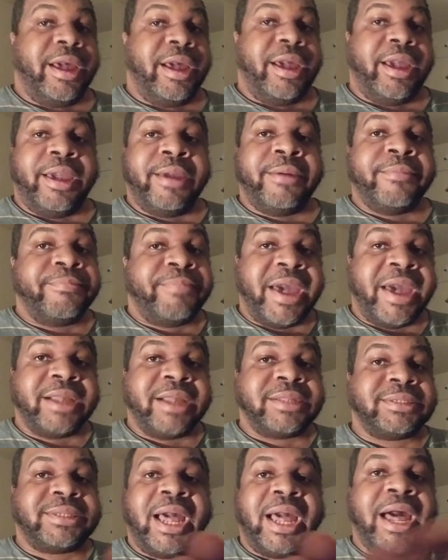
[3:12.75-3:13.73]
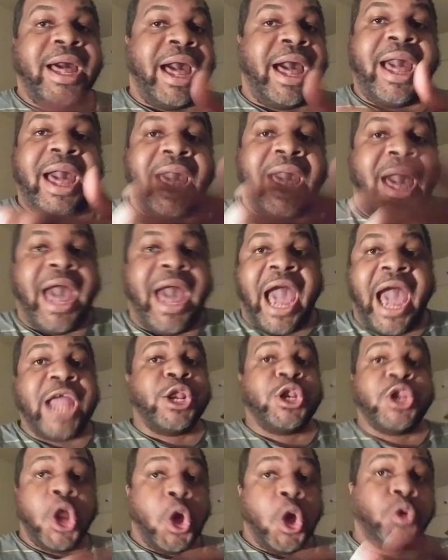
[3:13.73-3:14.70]
Impact, I
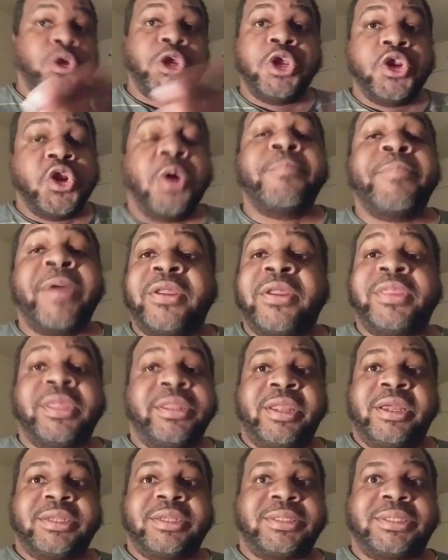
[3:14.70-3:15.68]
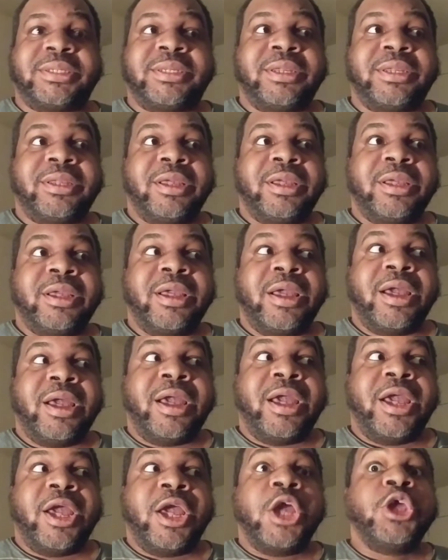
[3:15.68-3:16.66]
know you know better than this.
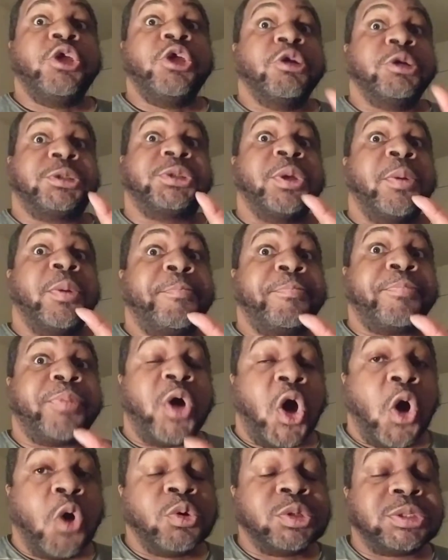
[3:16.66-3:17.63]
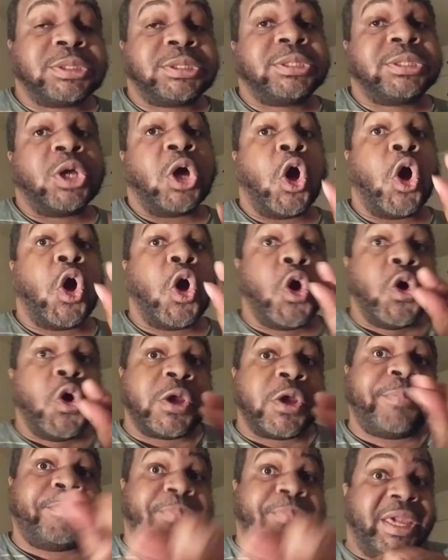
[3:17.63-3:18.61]
You're supposed to
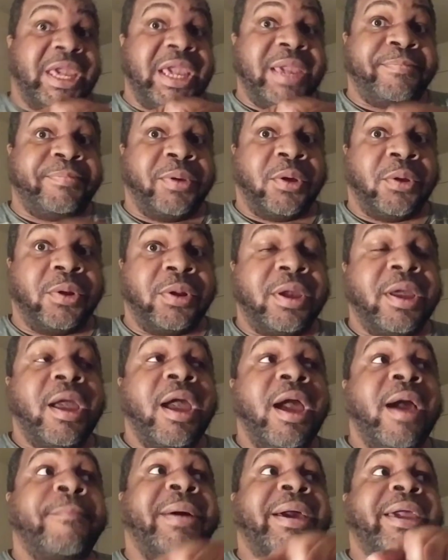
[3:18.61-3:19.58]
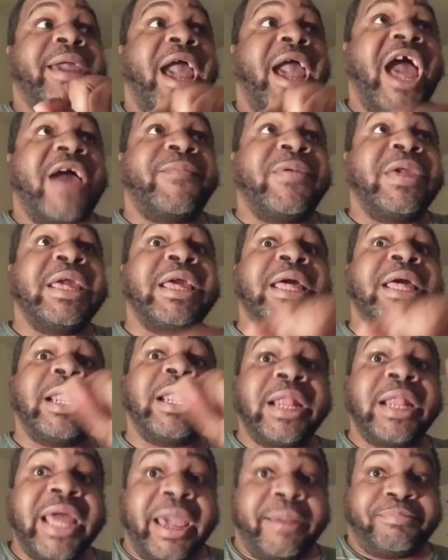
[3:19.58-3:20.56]
hook people by having
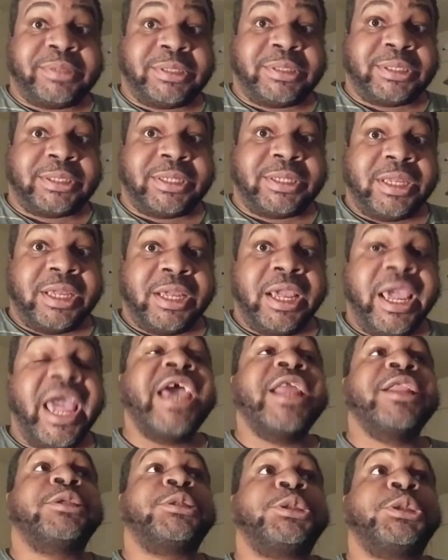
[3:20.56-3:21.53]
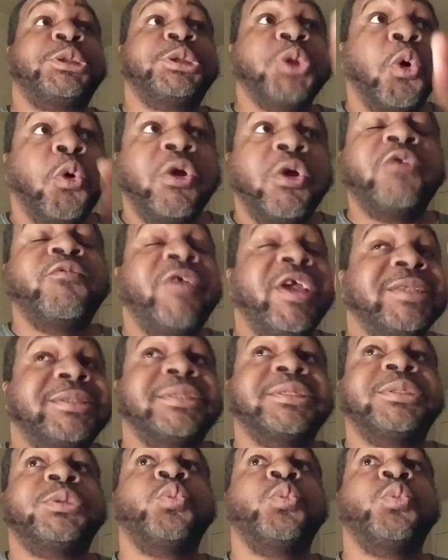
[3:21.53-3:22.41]
clips and story reasons